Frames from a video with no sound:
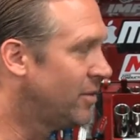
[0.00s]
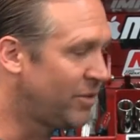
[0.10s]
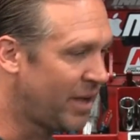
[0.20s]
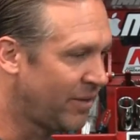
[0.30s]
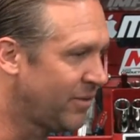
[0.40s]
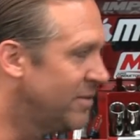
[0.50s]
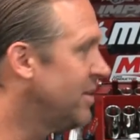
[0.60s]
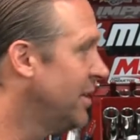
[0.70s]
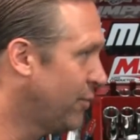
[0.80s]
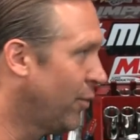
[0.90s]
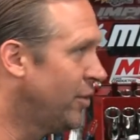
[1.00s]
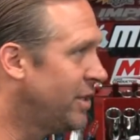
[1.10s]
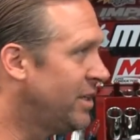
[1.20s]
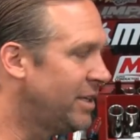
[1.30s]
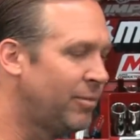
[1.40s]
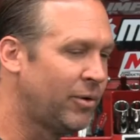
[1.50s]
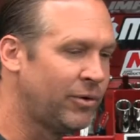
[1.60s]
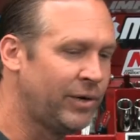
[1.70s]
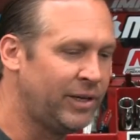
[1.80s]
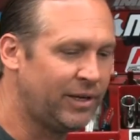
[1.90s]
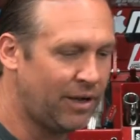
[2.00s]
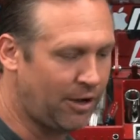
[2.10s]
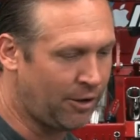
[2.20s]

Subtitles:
2006 Ford GT motor in it.